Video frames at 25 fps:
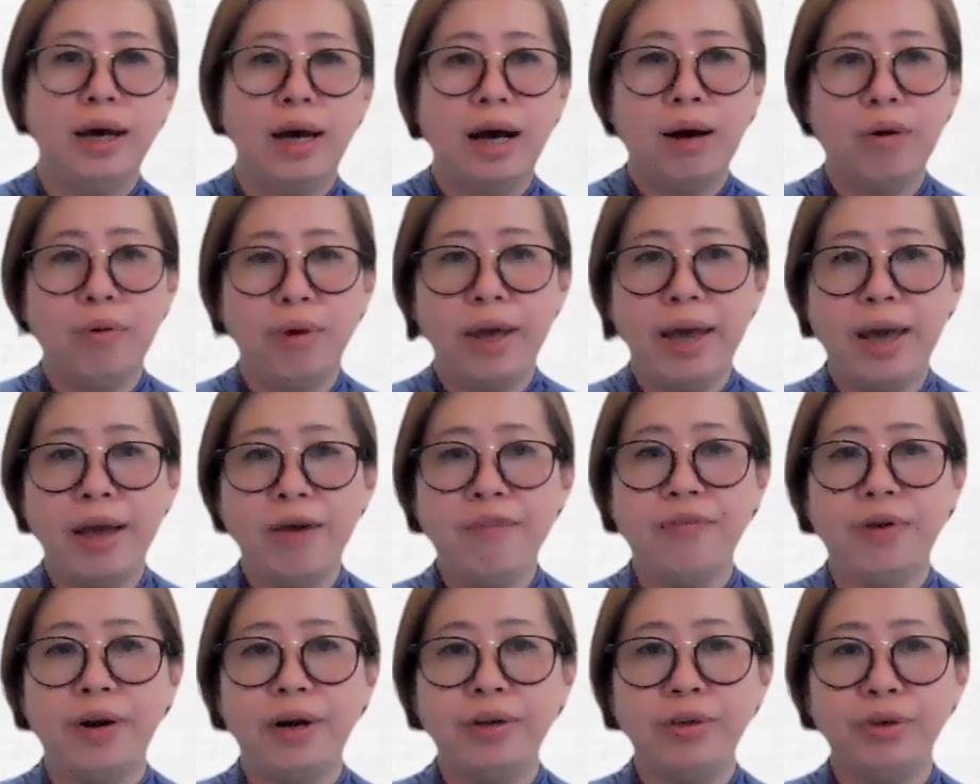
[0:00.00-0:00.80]

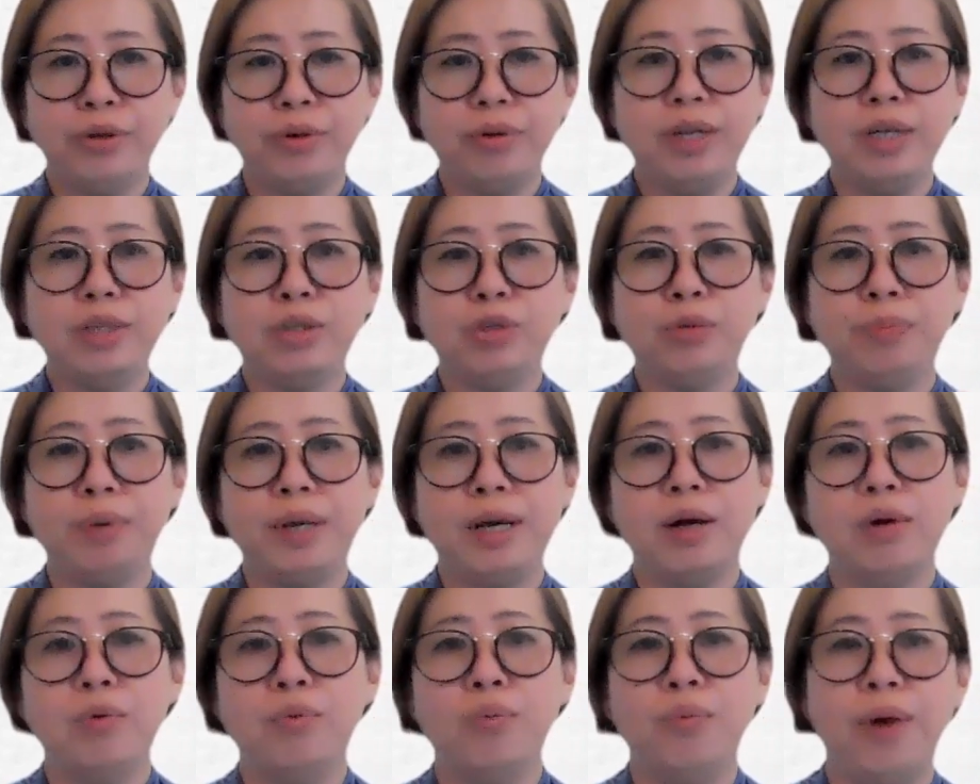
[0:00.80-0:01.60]
however, you need to
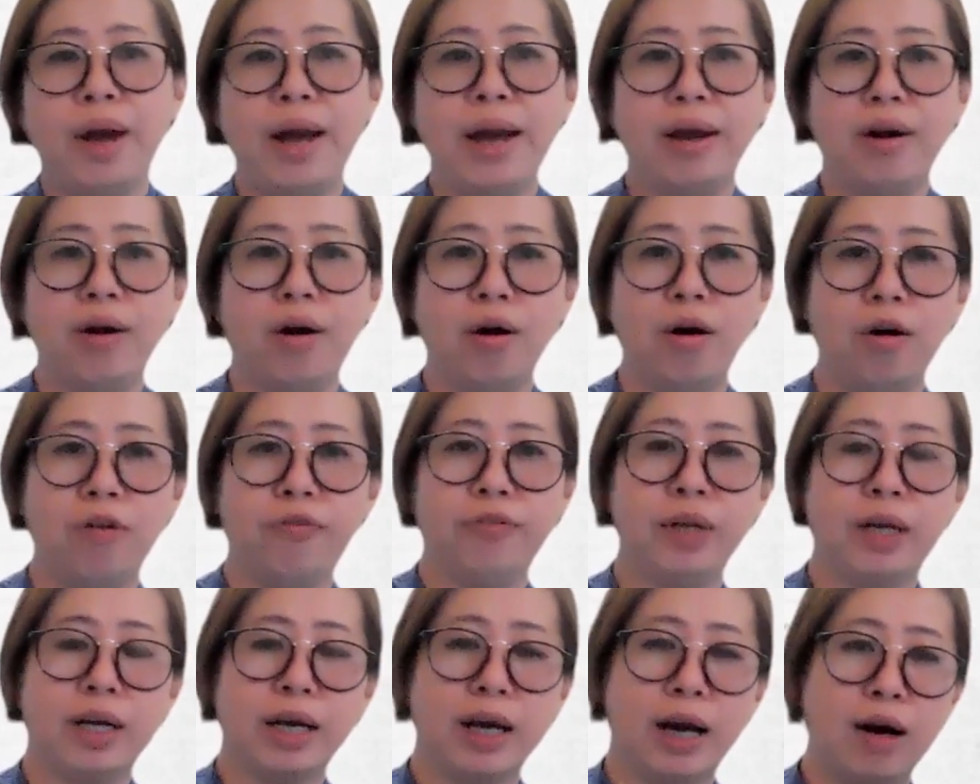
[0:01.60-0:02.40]
be aware
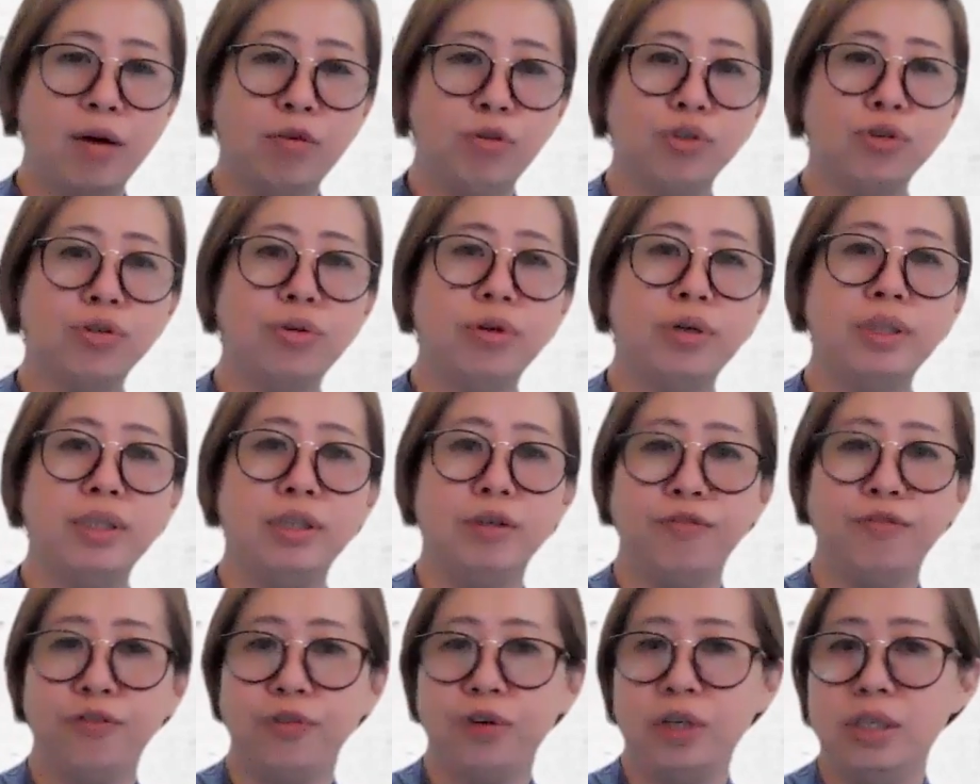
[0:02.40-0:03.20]
of the cultural
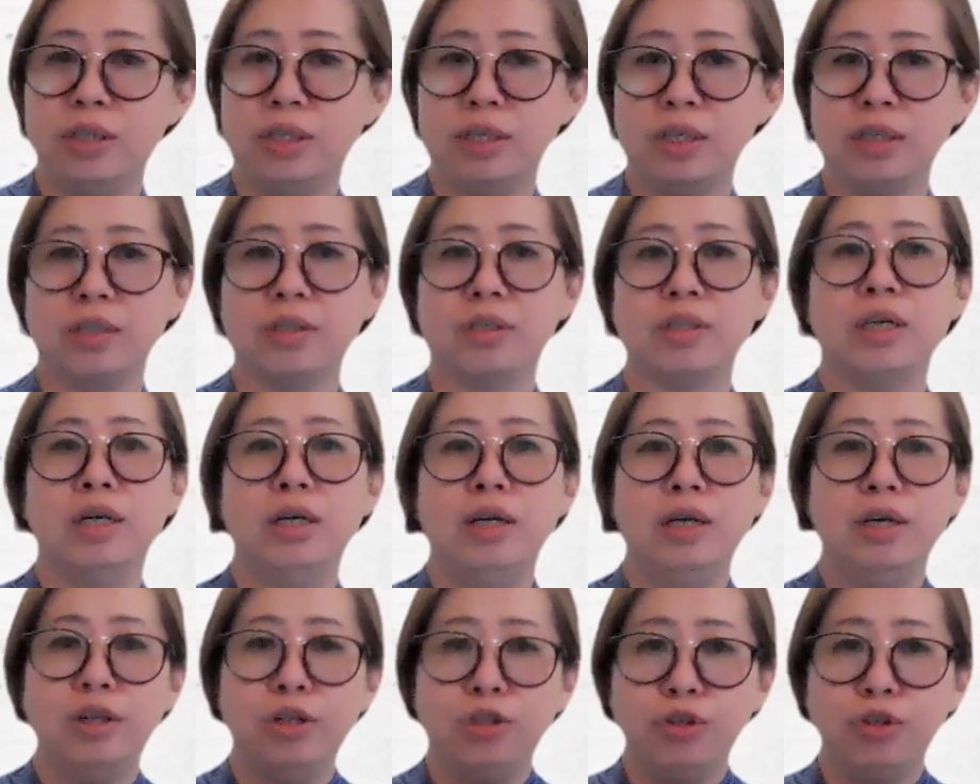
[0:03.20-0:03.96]
differences